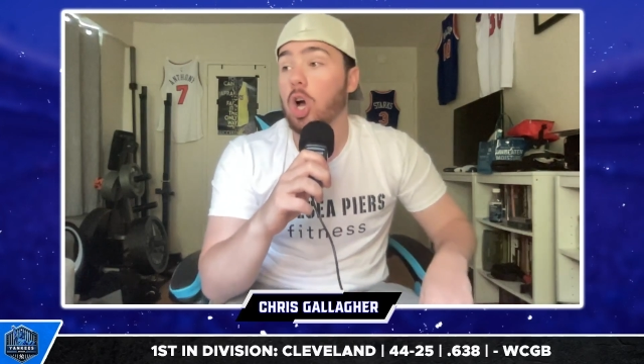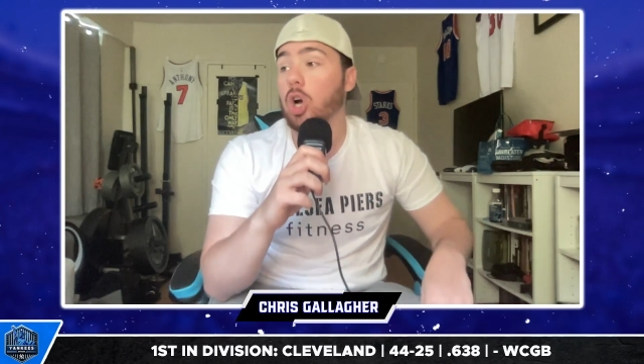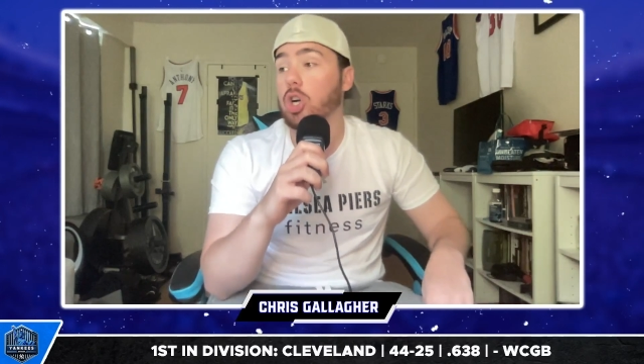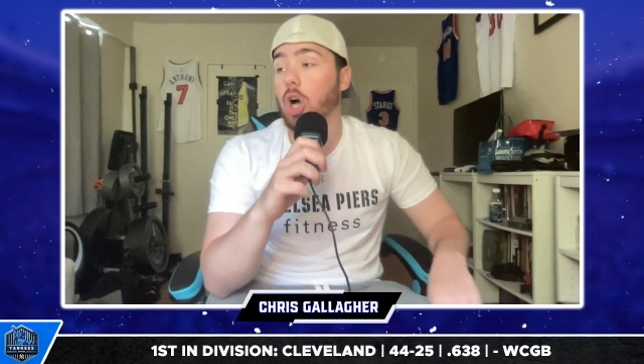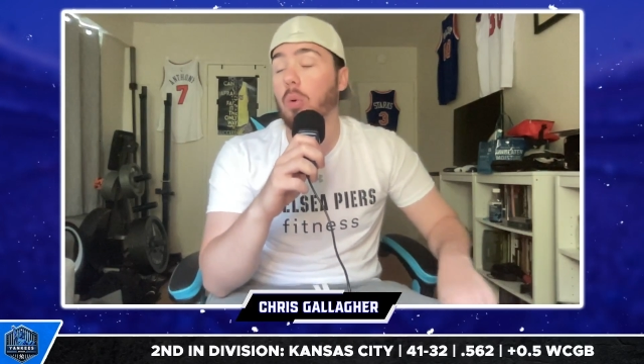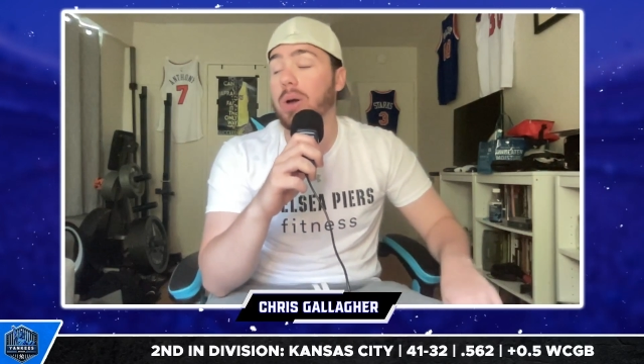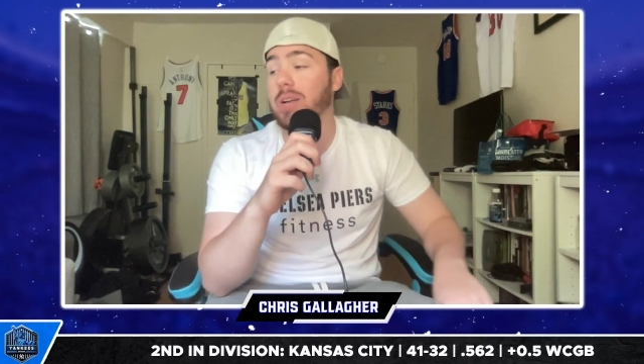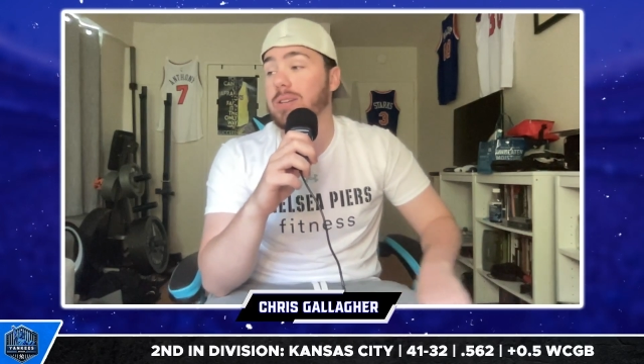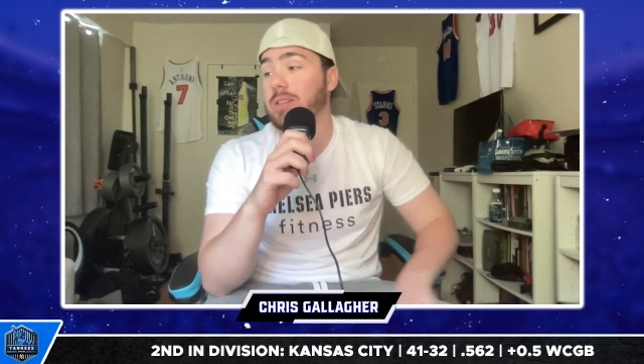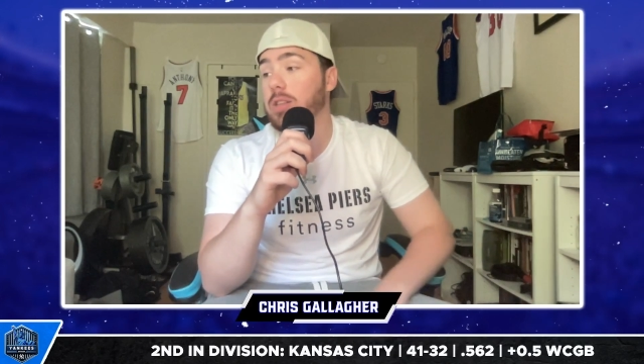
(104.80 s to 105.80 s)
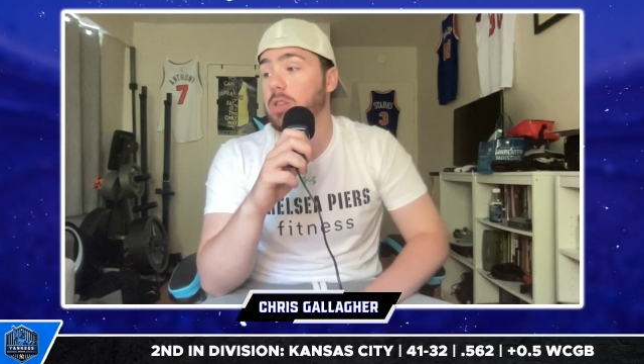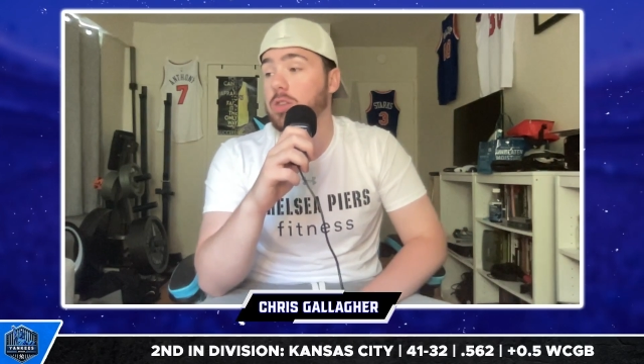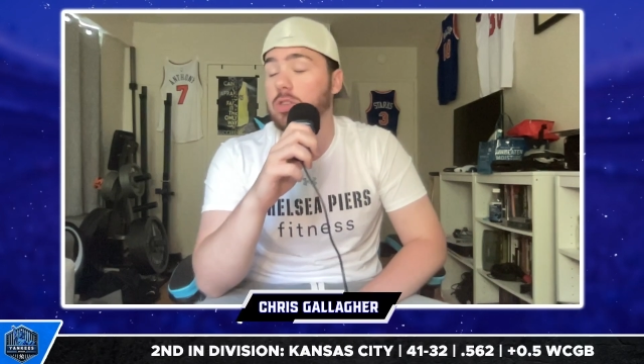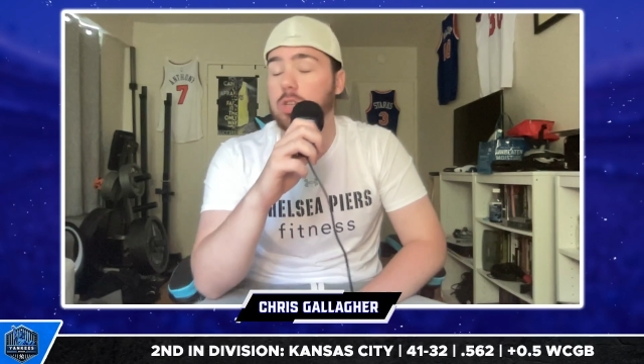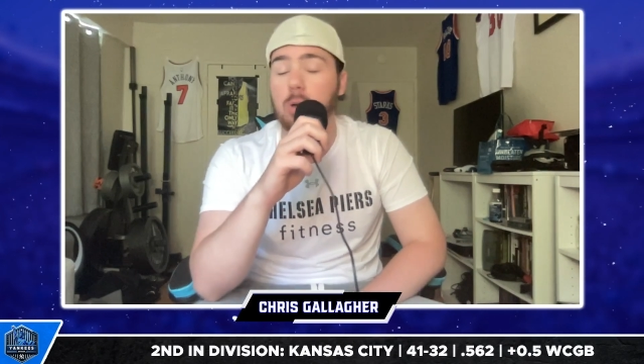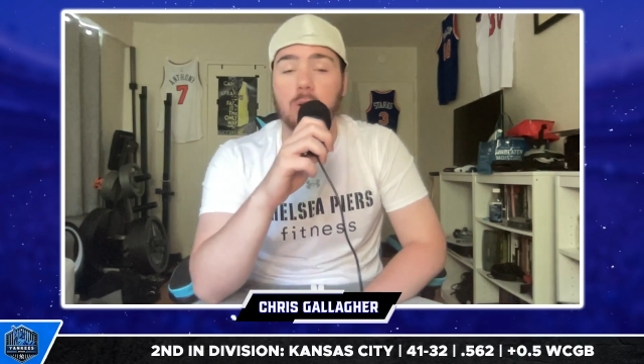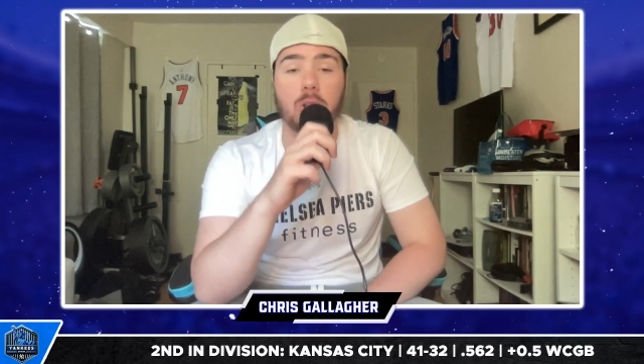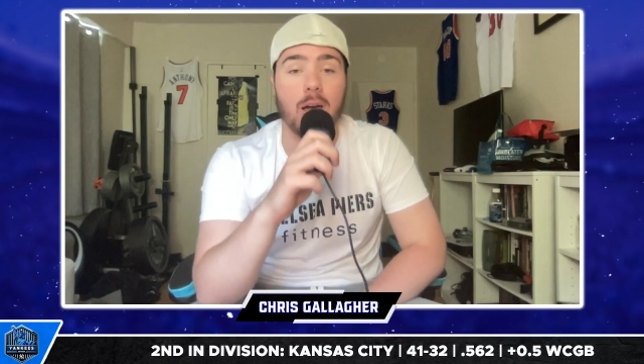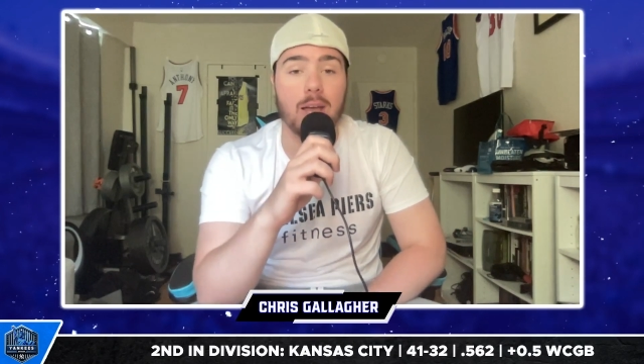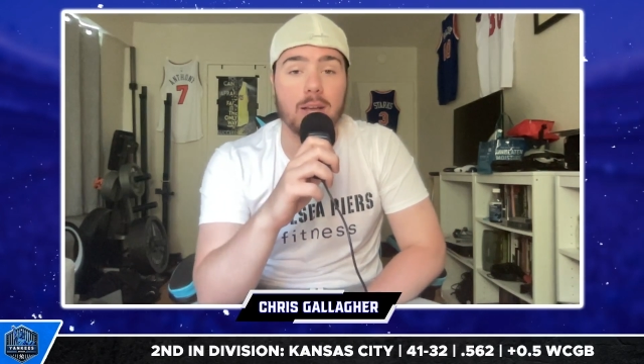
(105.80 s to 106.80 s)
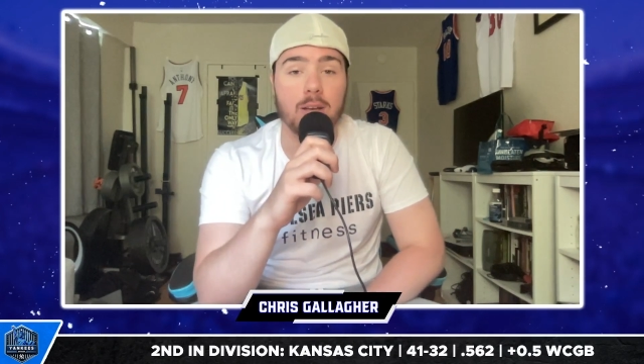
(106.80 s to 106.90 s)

going to,